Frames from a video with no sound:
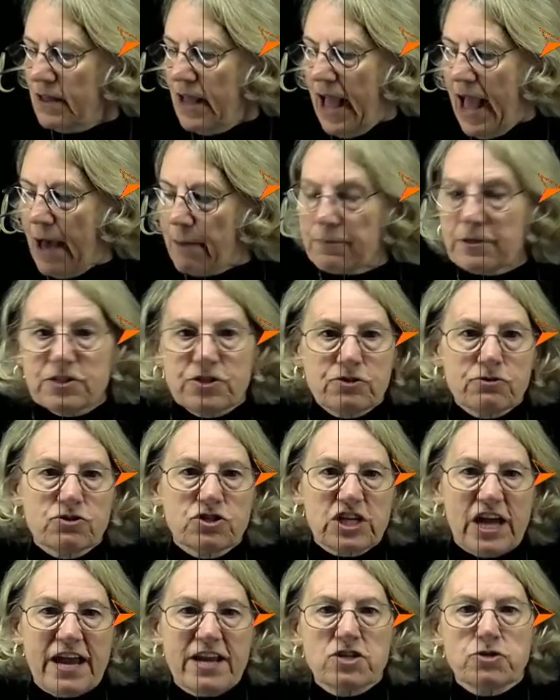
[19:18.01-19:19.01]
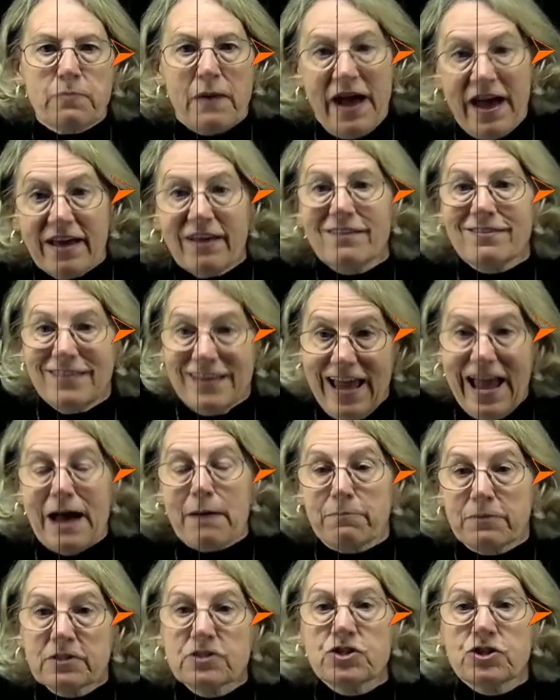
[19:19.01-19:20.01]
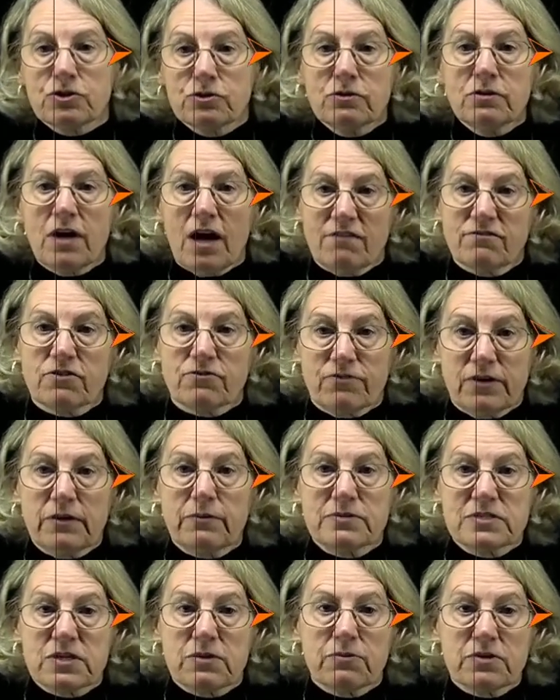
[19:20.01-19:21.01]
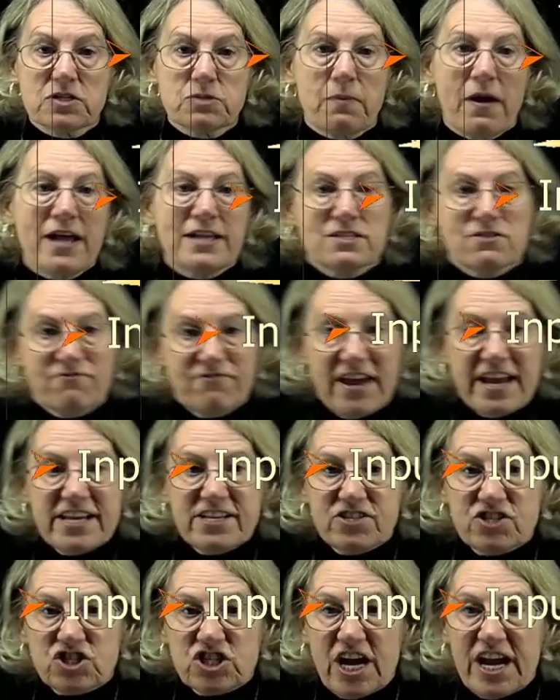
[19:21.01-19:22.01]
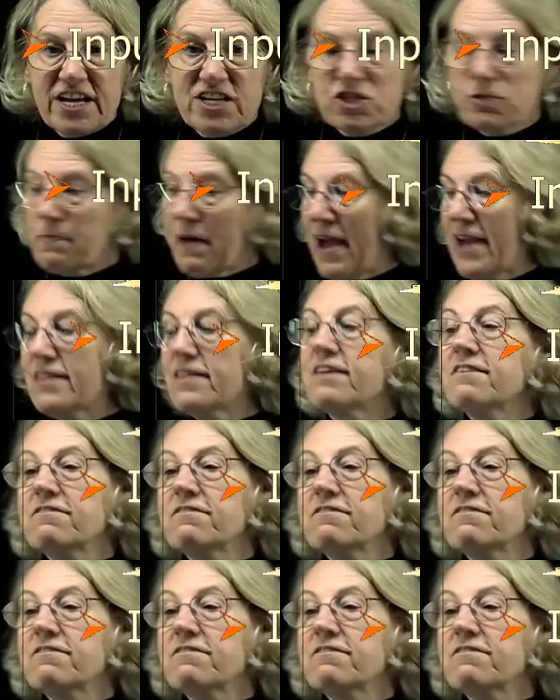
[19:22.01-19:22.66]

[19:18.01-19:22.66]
Amplitude changed by the amplitude of the frequency response, phase changed by the